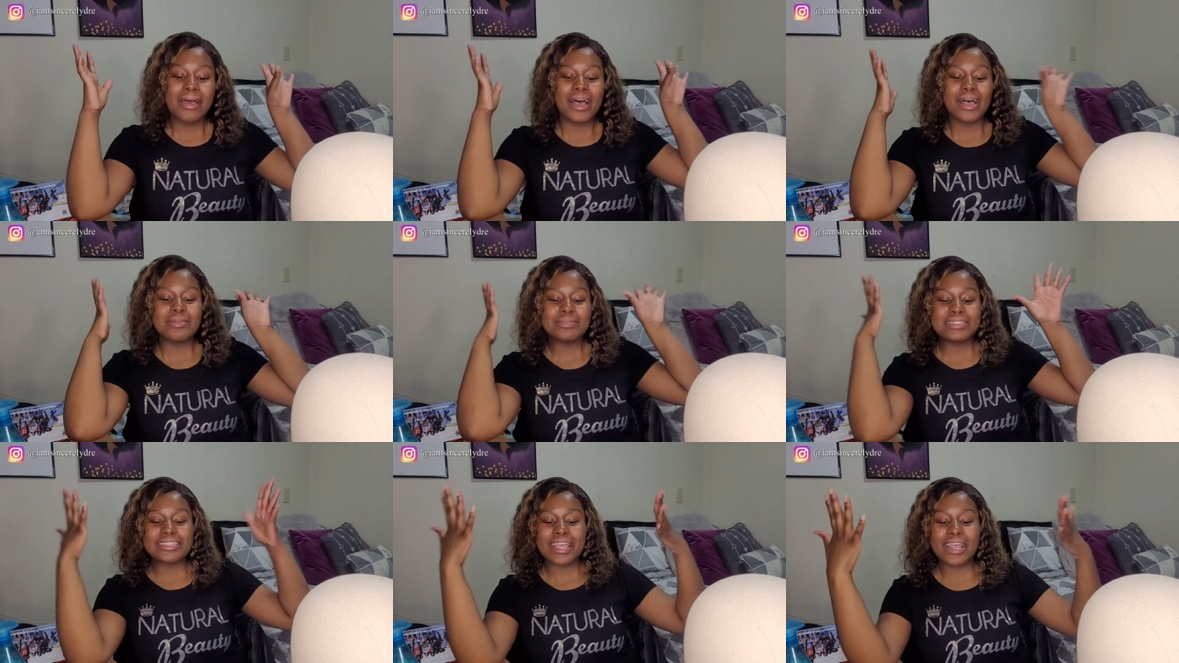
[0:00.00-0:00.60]
I'm
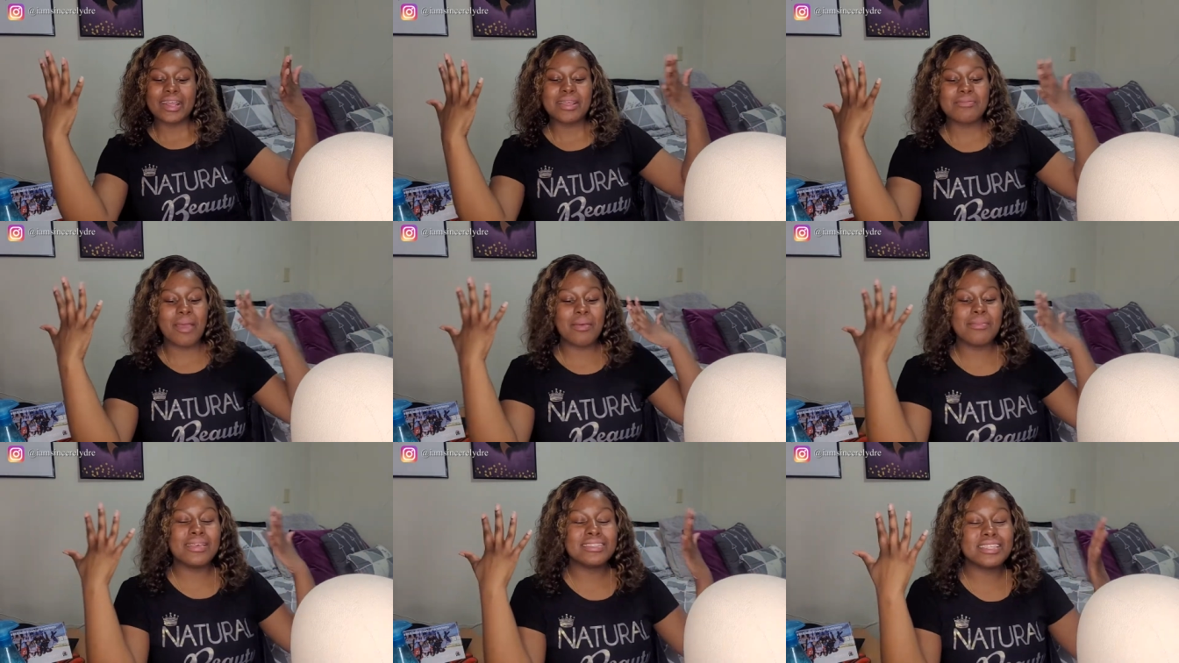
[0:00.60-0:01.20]
scared it
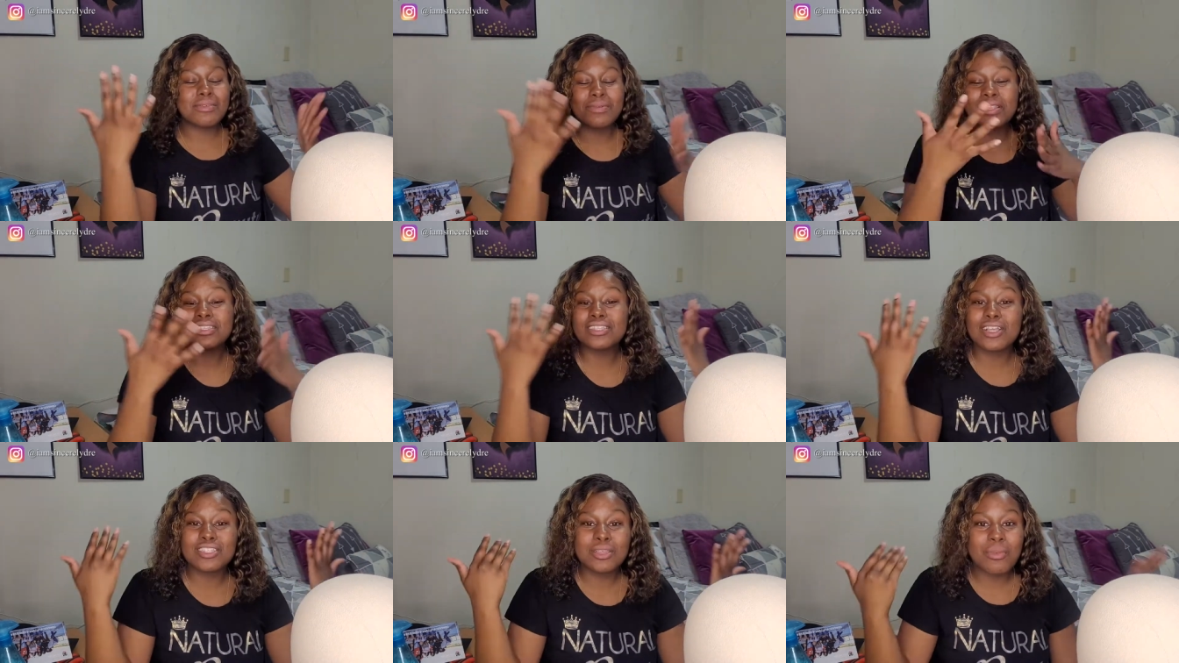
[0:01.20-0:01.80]
might mess up, and this is
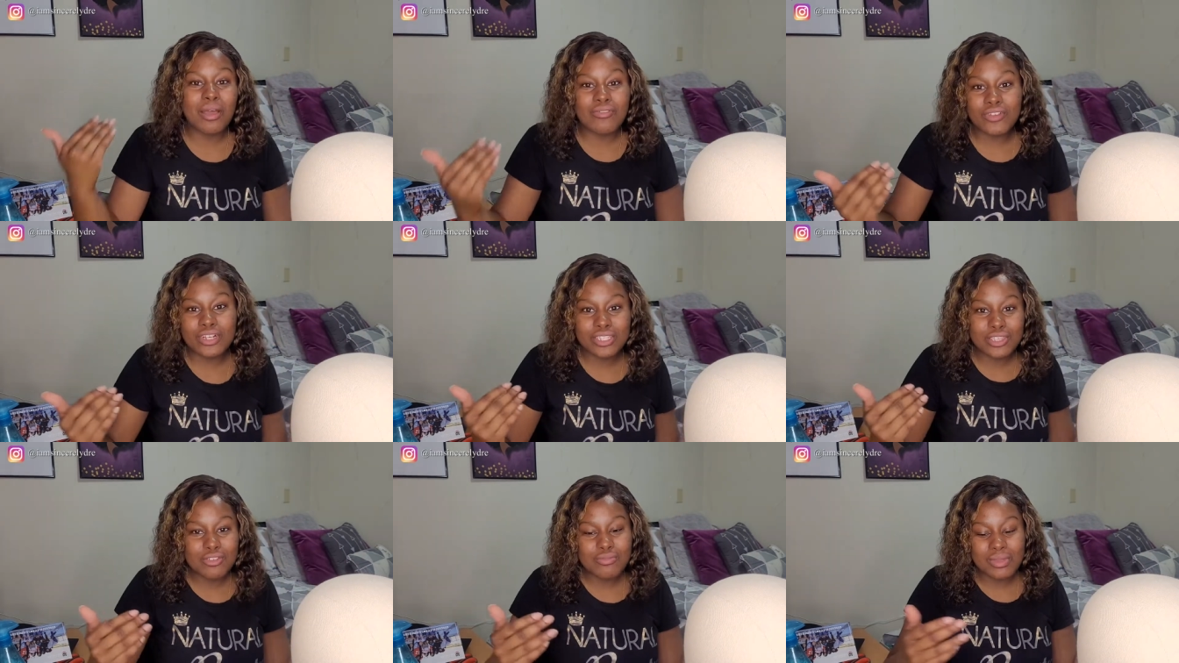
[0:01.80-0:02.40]
also my
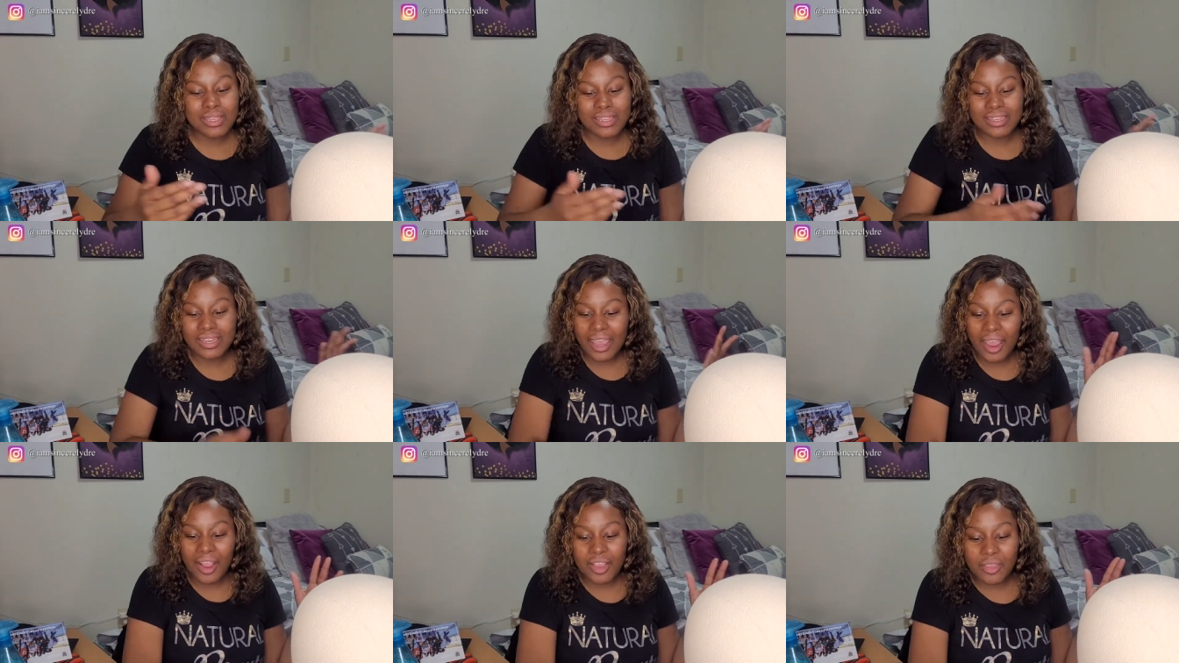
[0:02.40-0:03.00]
first human
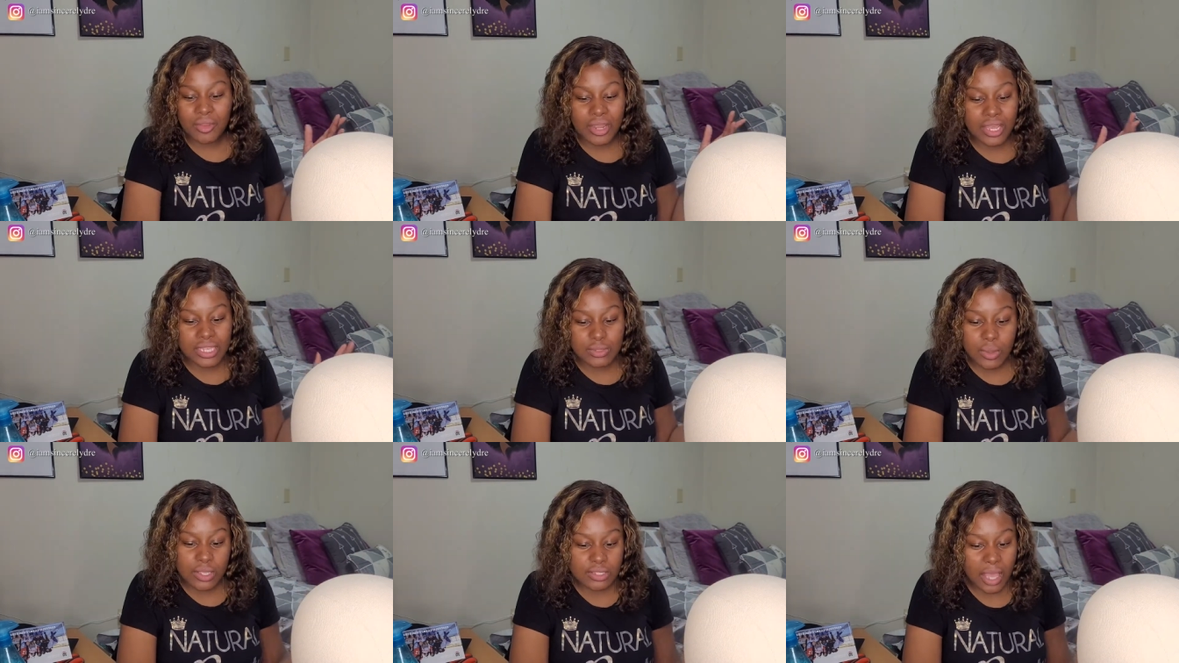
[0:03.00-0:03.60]
hair unit as
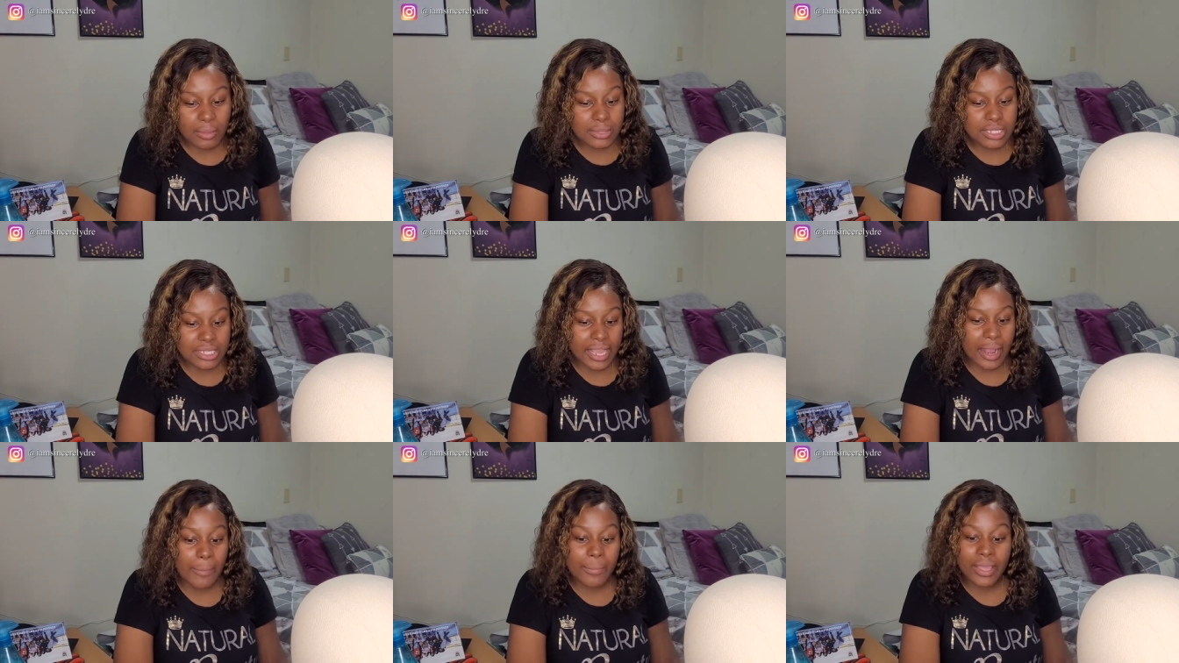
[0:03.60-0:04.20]
well, so I'm just
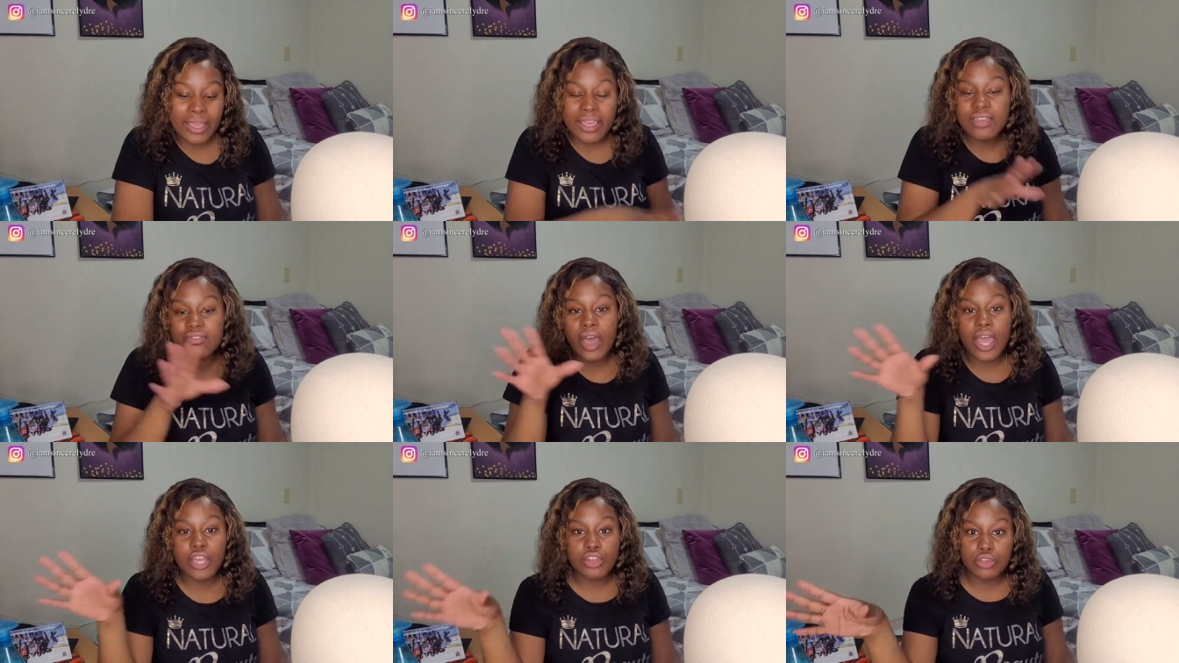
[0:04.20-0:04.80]
scared. But if
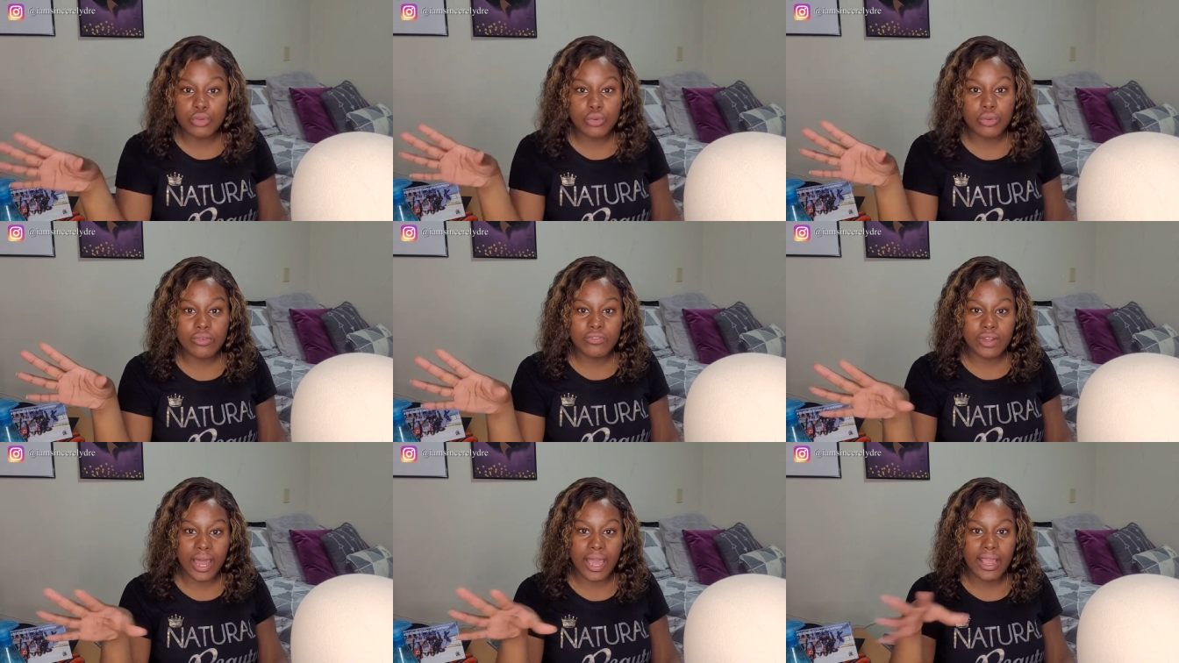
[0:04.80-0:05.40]
I do
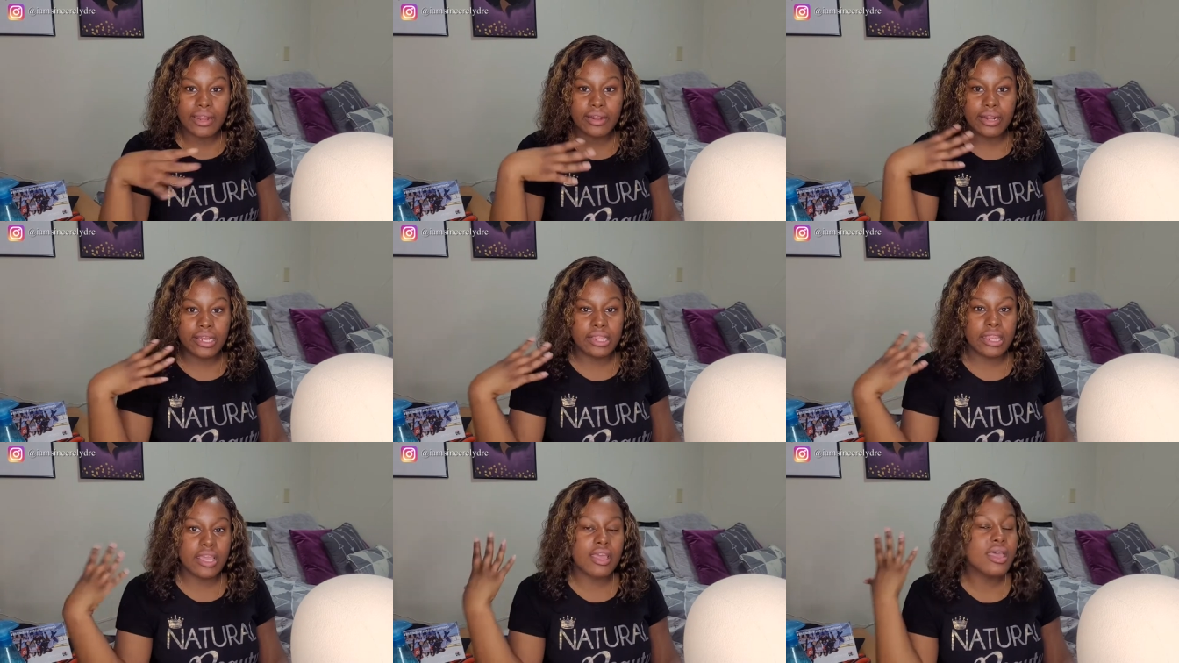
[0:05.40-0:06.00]
flat iron or
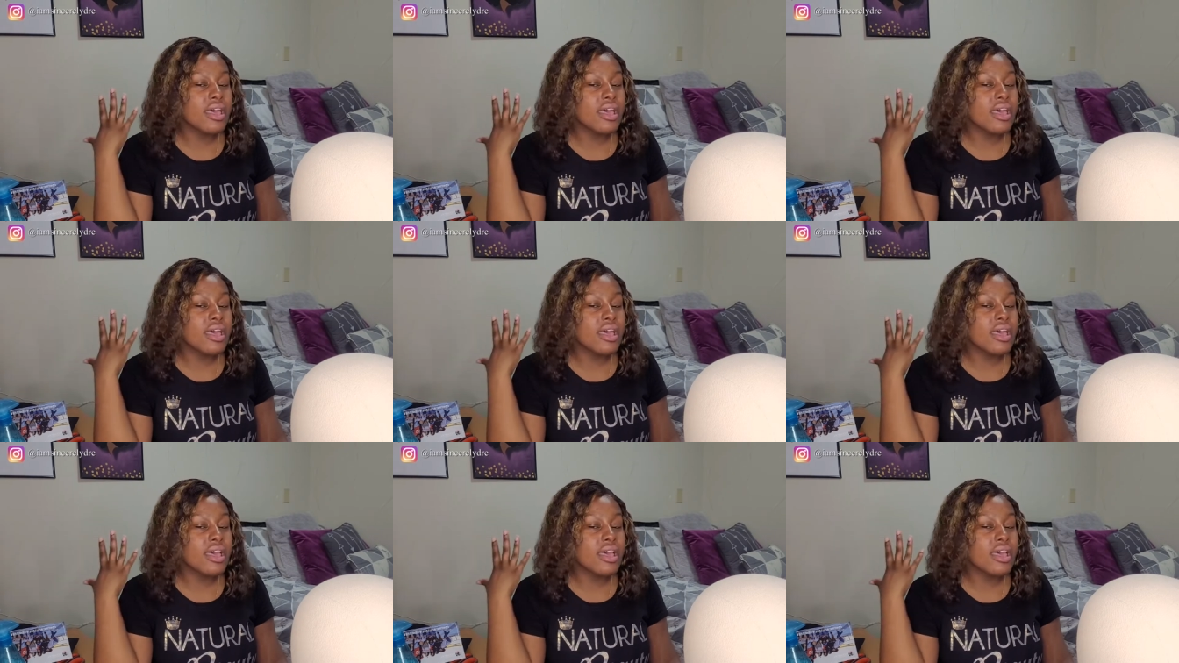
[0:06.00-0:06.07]
anything,